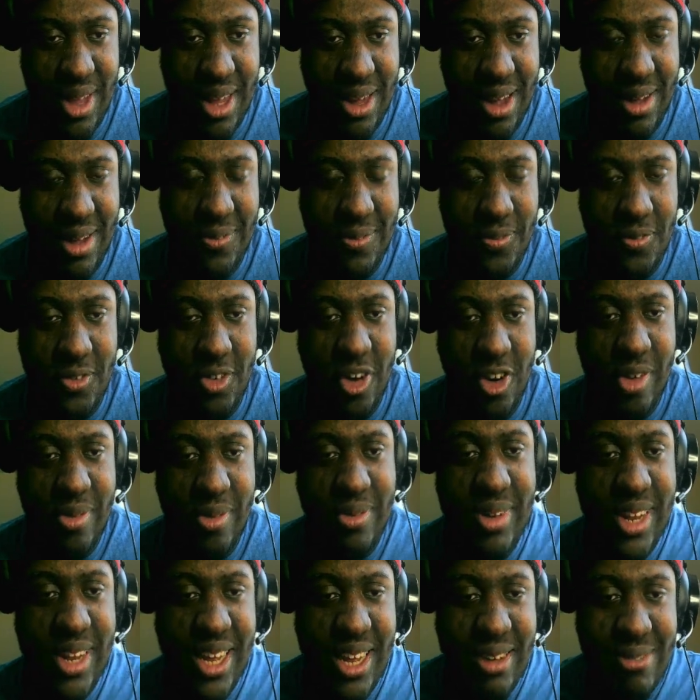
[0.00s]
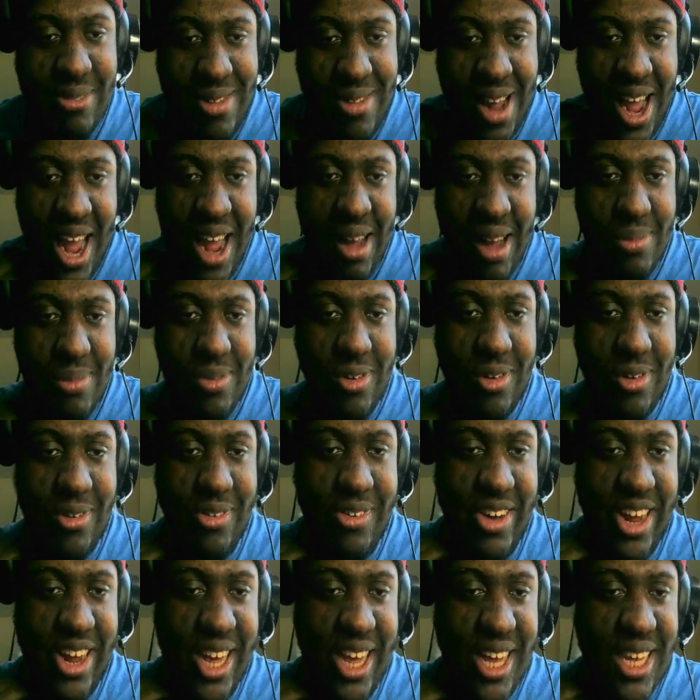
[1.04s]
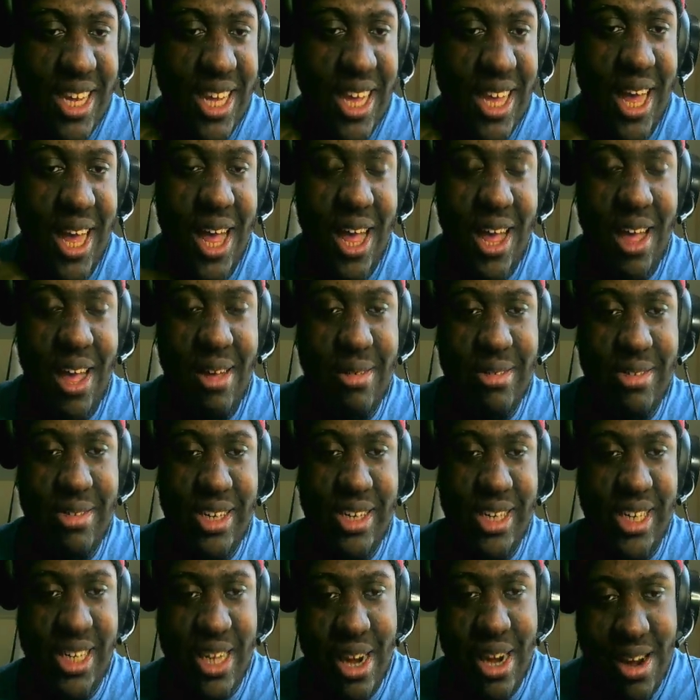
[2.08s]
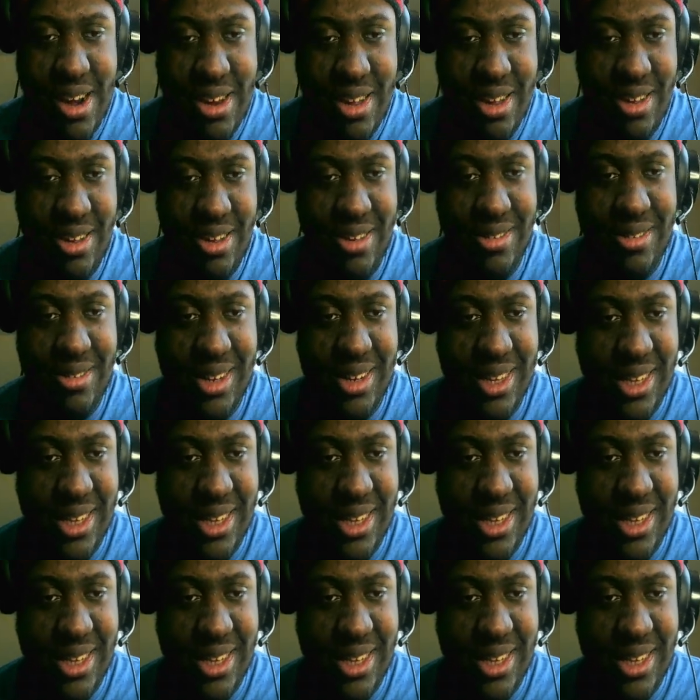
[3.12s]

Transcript: a formerly rivalry of Chris Jericho.